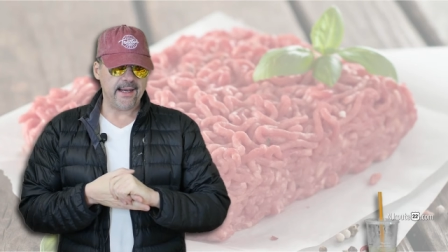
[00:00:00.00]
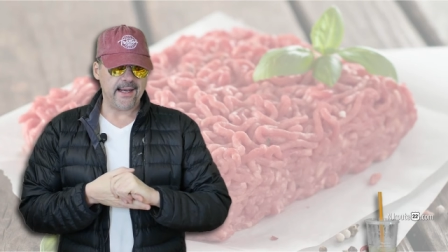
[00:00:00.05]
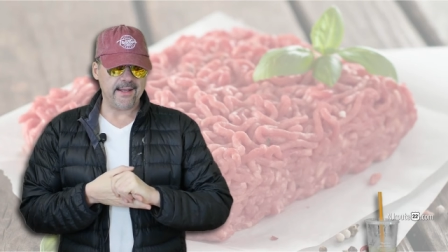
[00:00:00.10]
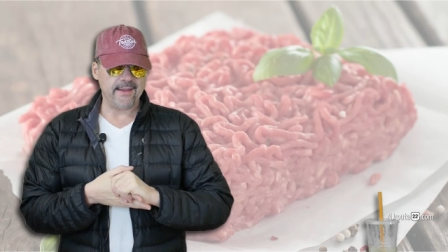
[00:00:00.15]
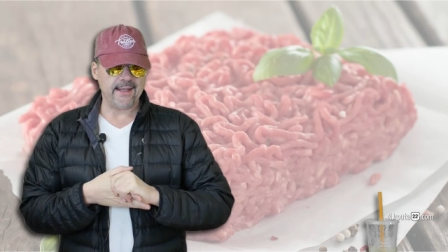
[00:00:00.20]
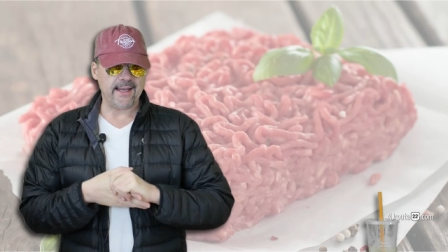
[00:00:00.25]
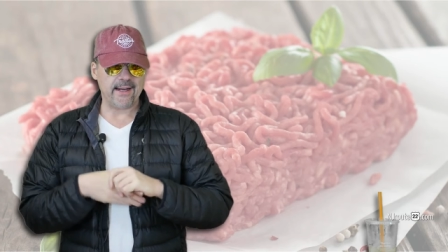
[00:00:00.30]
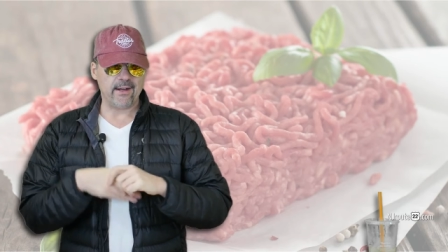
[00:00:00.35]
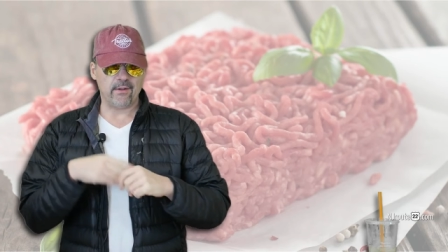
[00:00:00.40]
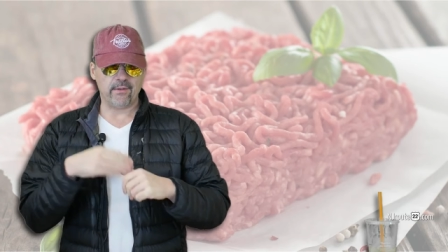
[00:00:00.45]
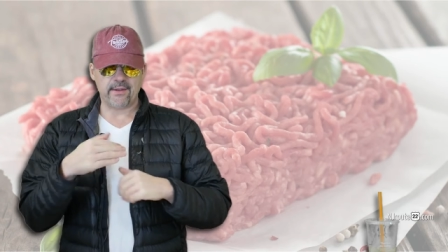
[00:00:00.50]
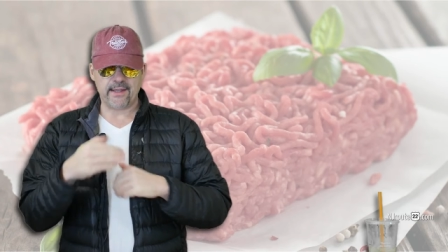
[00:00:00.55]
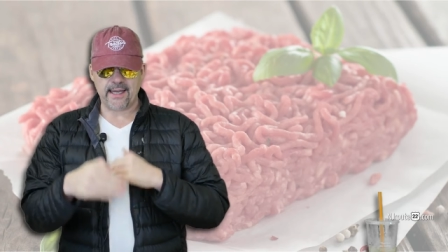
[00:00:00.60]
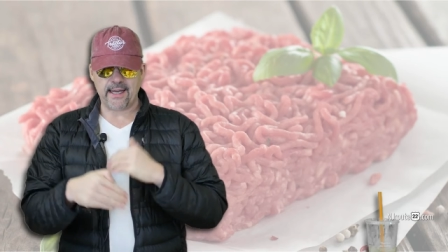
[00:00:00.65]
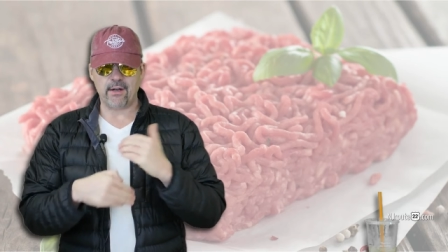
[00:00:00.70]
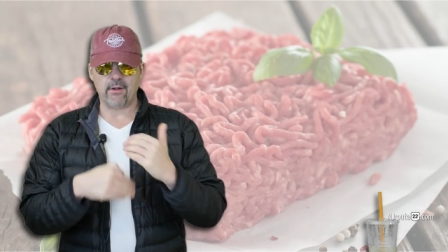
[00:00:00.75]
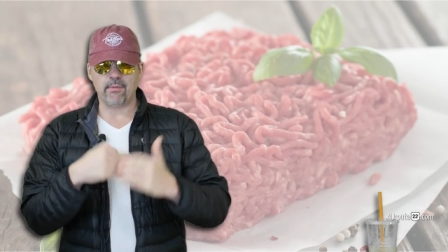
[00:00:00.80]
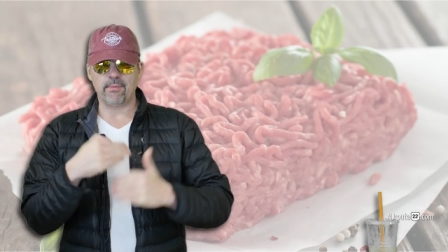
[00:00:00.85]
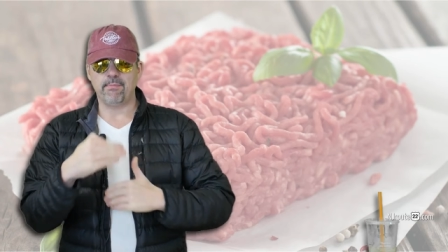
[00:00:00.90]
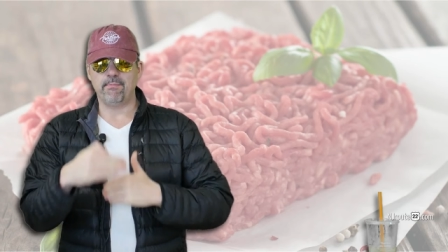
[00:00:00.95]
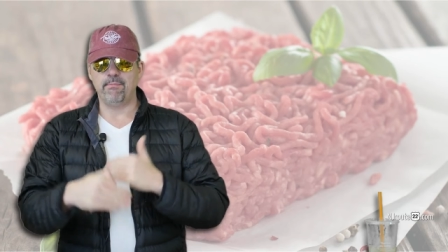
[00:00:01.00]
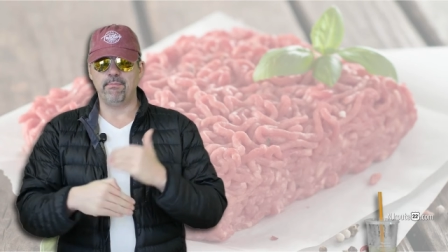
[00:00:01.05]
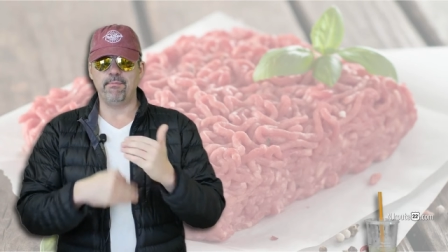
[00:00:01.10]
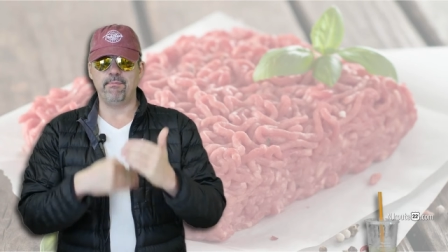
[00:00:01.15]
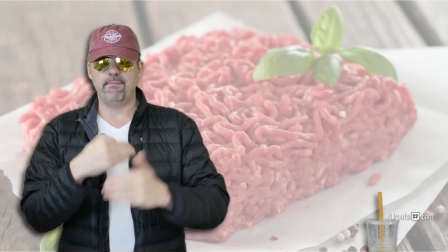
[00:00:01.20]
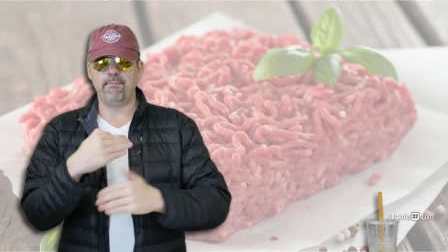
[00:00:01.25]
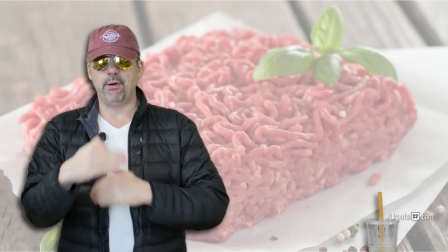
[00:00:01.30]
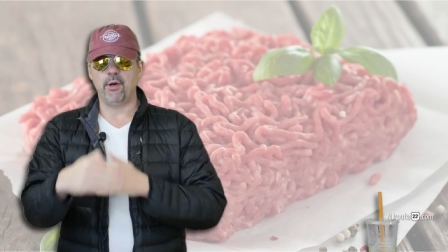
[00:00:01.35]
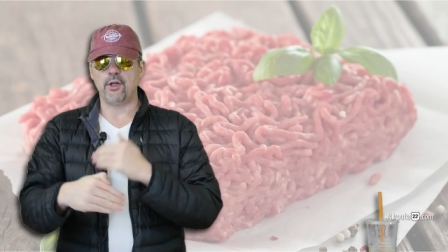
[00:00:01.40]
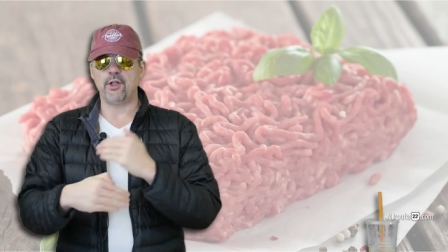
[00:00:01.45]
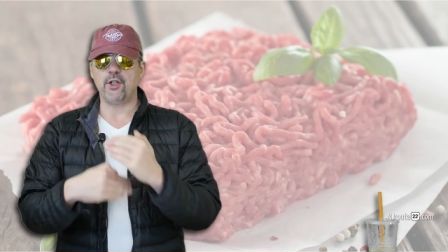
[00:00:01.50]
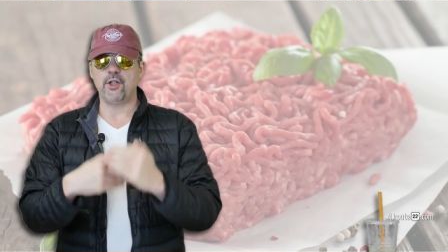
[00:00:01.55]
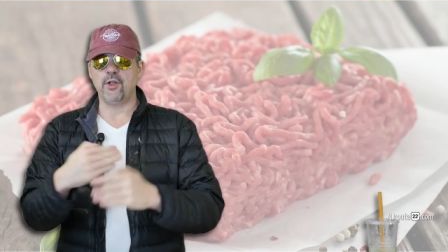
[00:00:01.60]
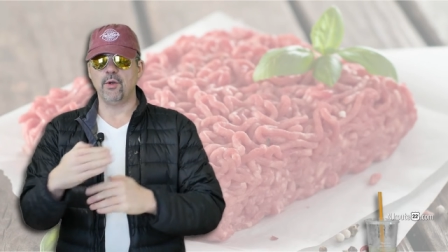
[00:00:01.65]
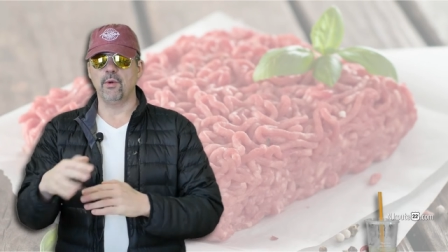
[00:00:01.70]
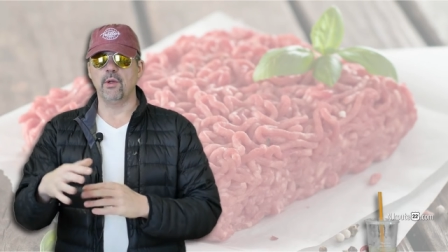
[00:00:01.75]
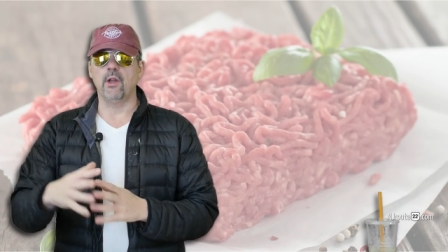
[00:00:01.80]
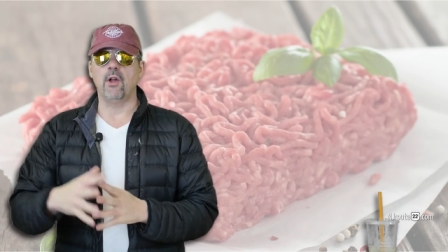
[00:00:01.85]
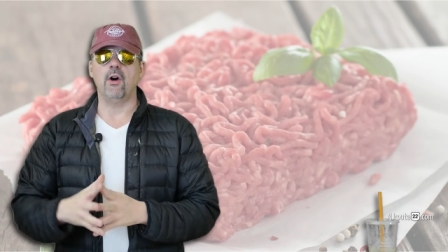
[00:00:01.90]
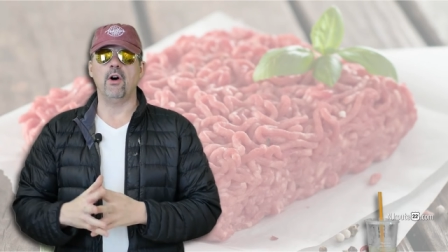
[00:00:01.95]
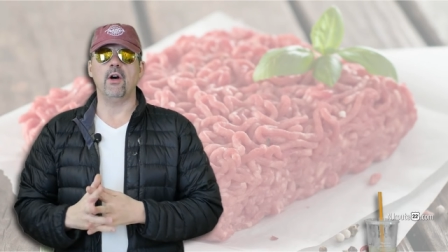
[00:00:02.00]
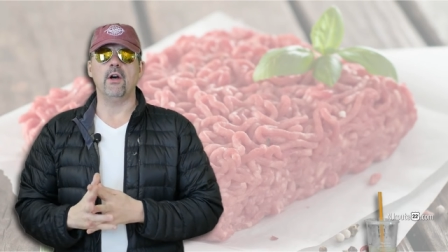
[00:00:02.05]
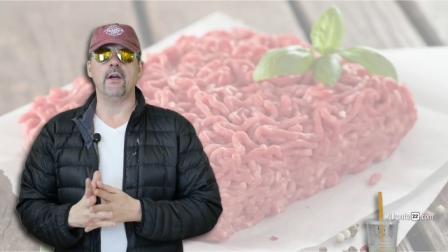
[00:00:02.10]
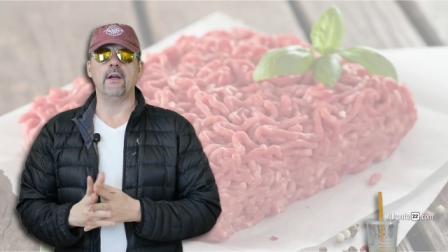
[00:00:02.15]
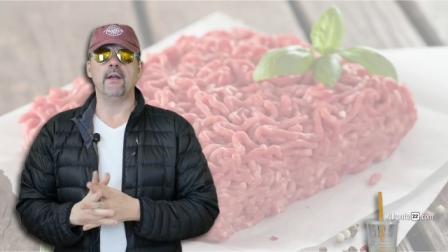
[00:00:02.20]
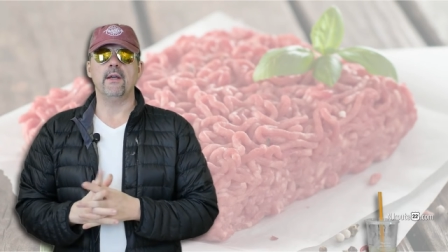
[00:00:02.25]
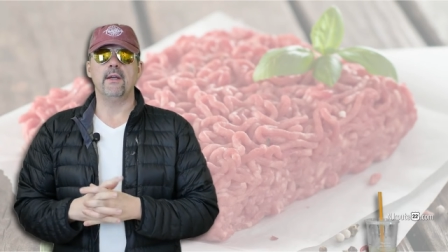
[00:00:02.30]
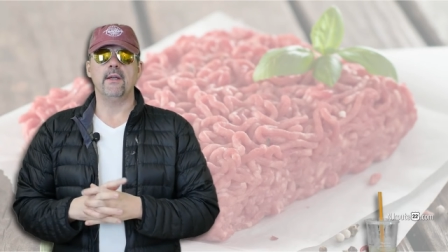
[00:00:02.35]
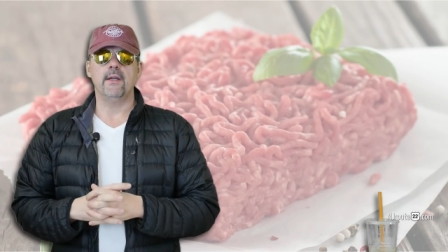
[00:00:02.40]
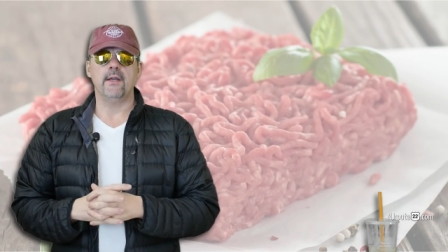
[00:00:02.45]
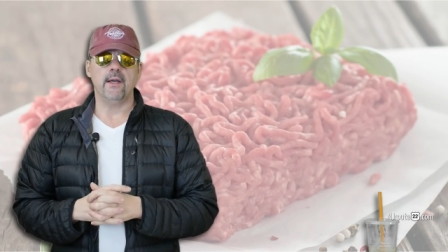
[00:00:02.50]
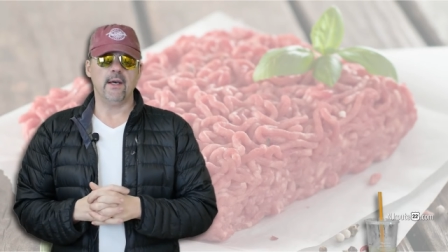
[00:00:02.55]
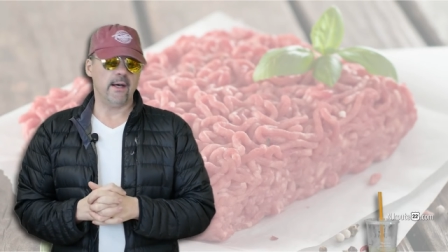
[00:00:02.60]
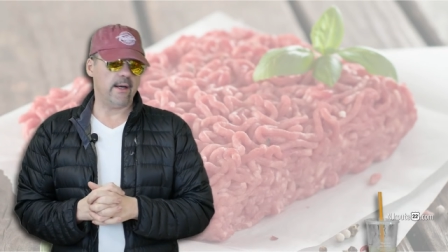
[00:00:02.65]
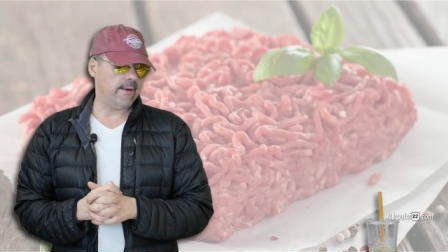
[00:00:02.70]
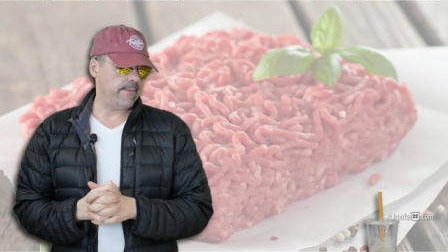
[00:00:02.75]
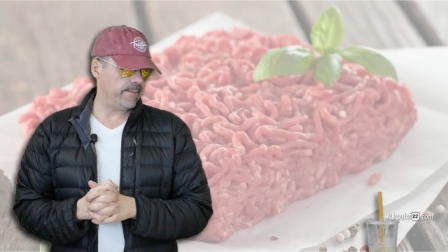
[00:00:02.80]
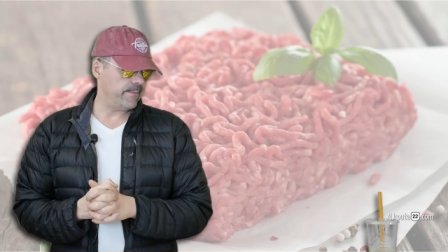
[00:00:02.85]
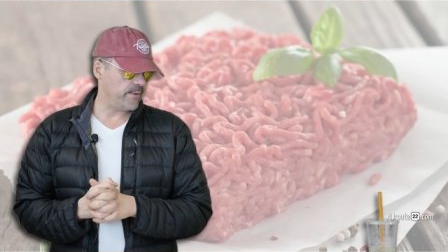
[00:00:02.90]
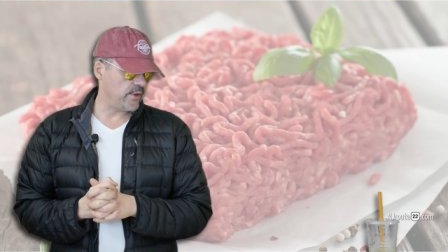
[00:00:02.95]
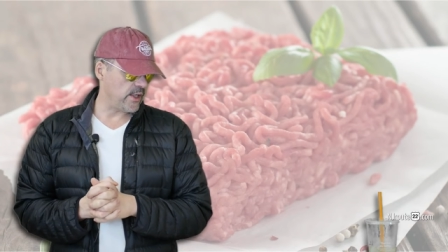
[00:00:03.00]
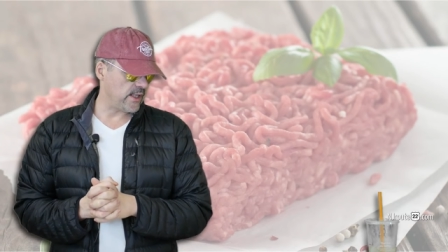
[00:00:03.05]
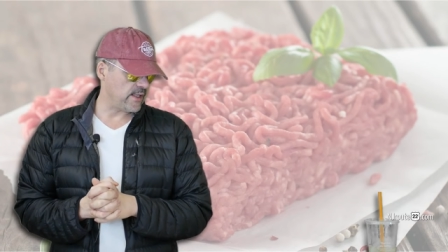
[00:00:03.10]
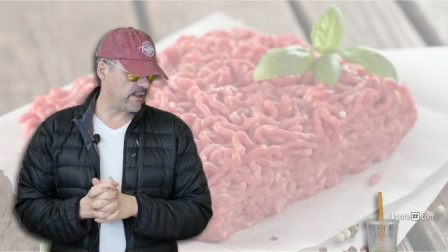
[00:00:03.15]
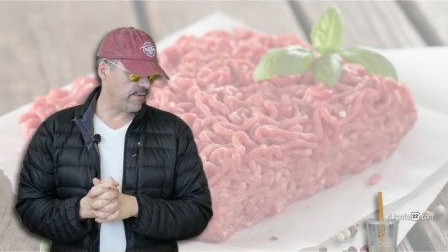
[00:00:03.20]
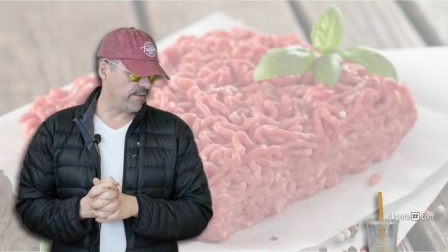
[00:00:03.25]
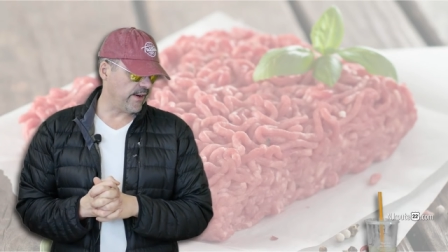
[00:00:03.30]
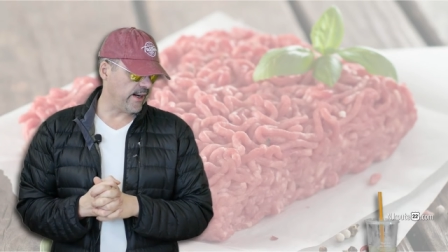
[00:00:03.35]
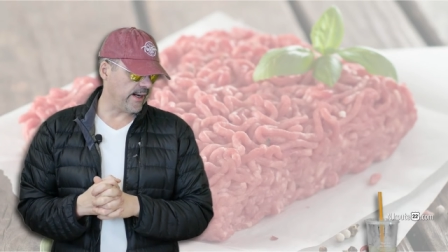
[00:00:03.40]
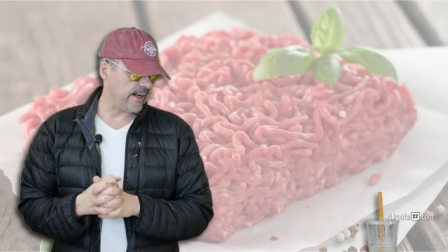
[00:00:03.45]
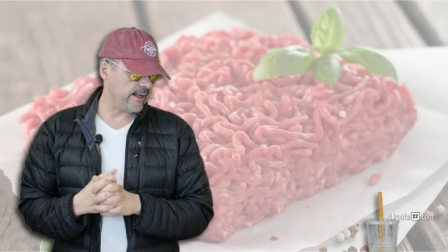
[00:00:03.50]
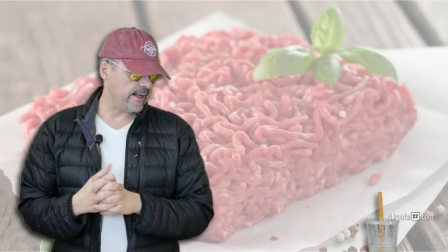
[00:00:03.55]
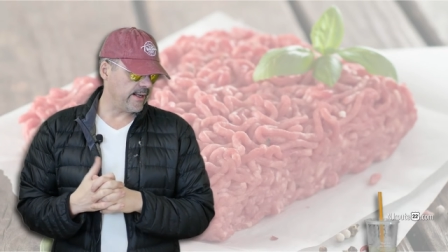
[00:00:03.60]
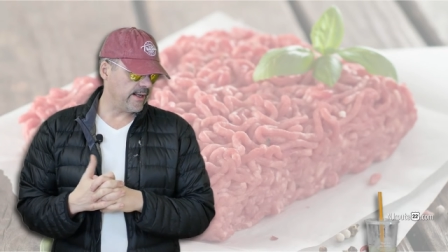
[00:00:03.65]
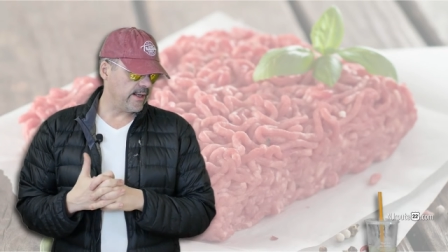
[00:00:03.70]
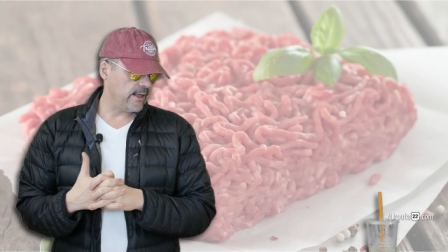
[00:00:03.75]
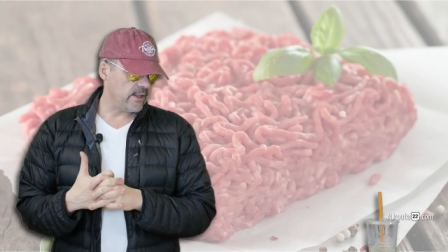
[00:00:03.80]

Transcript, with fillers: and that'll that'll push you along um, just fine.